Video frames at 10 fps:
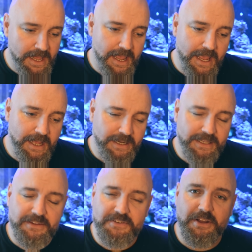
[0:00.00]
and
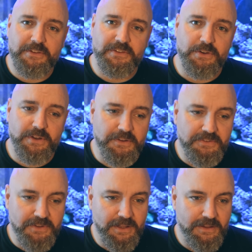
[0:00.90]
get this out to you
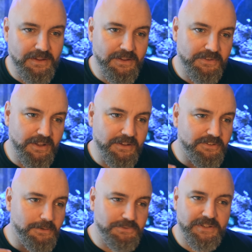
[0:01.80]
because it is a
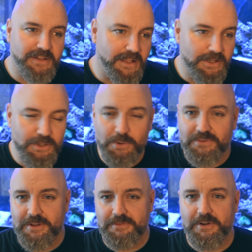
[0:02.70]
subject that you don't
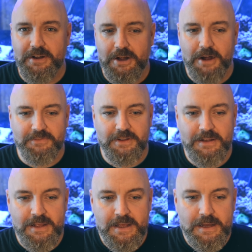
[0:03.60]
see very
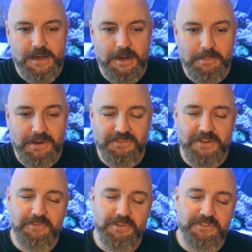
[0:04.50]
often. But it's
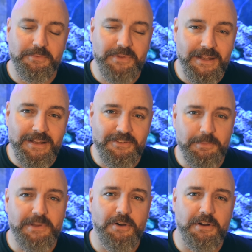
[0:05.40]
definitely something that needs to
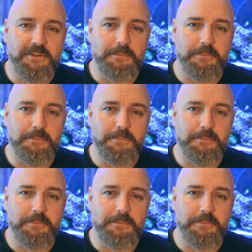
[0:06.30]
be talked